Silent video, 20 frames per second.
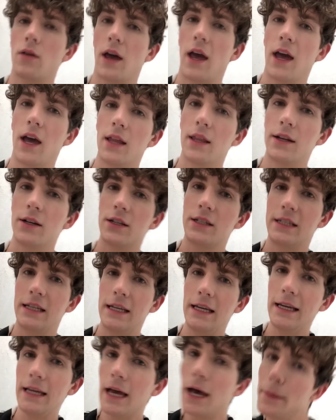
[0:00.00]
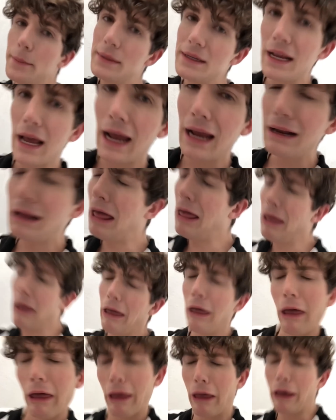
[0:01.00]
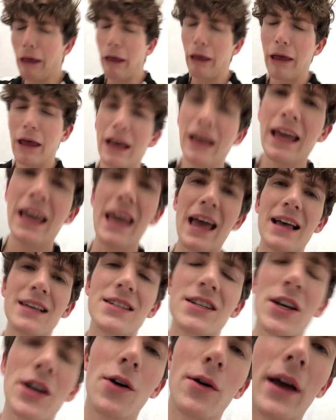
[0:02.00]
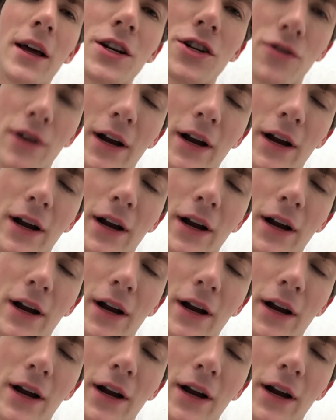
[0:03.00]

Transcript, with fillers: Okay, a little tea update. He asked to go get